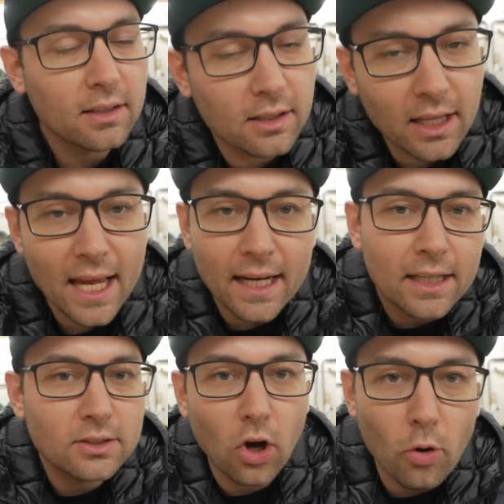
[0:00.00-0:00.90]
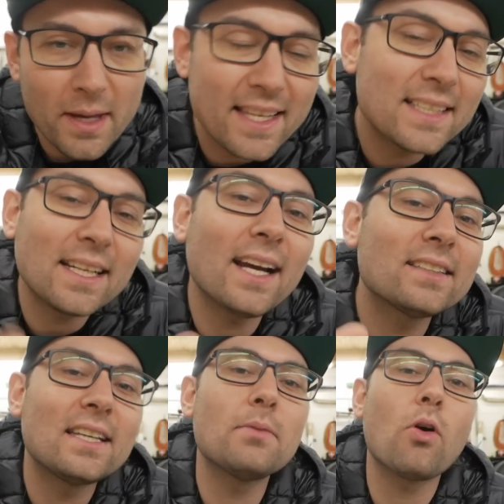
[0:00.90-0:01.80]
Glenn, Toby, the entire
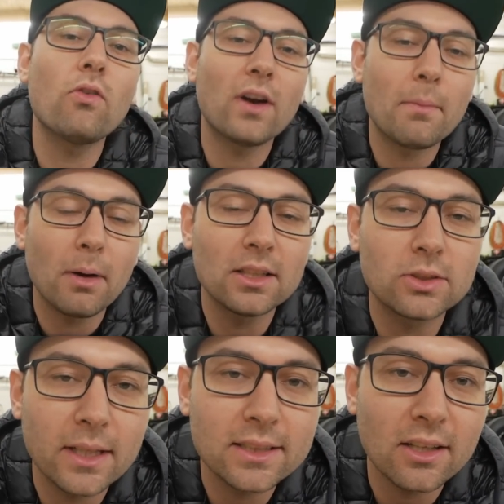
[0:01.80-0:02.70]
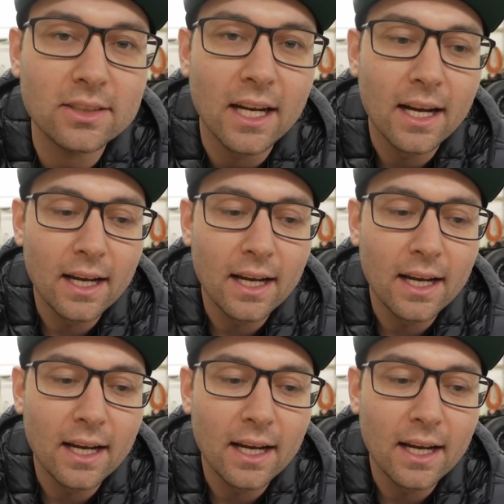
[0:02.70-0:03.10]
team over at Mullis Race Cars,